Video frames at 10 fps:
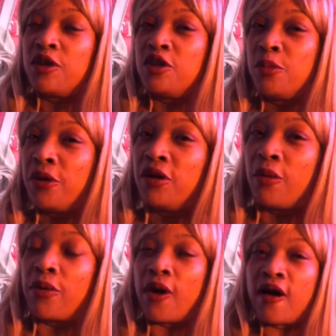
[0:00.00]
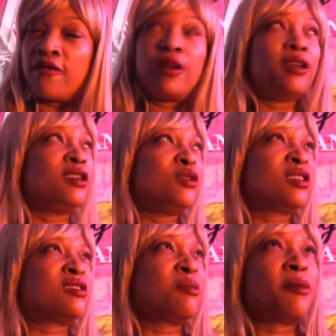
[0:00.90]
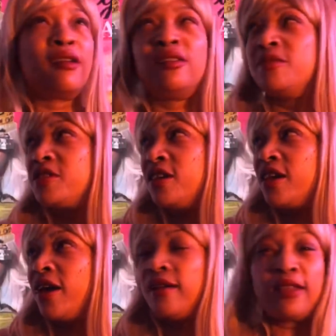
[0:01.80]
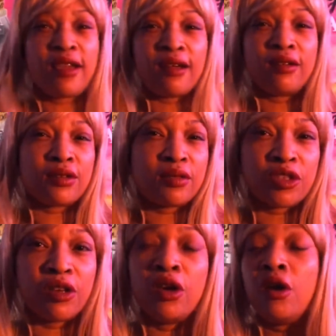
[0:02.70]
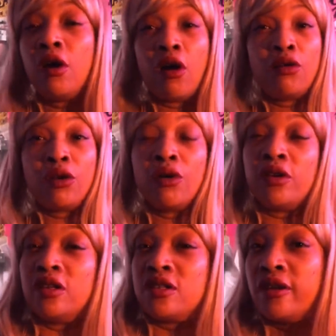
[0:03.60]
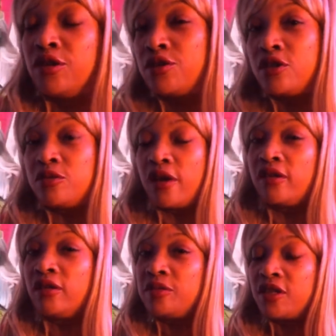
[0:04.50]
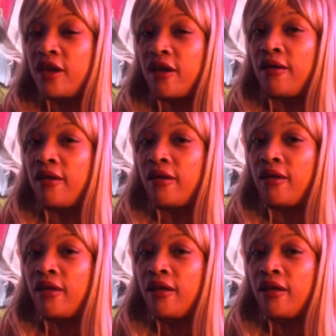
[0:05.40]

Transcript: And you put it on private, and then you said something about Lipstick Alley got it or some shit. I don't know. Is that a YouTube channel, Lipstick Alley?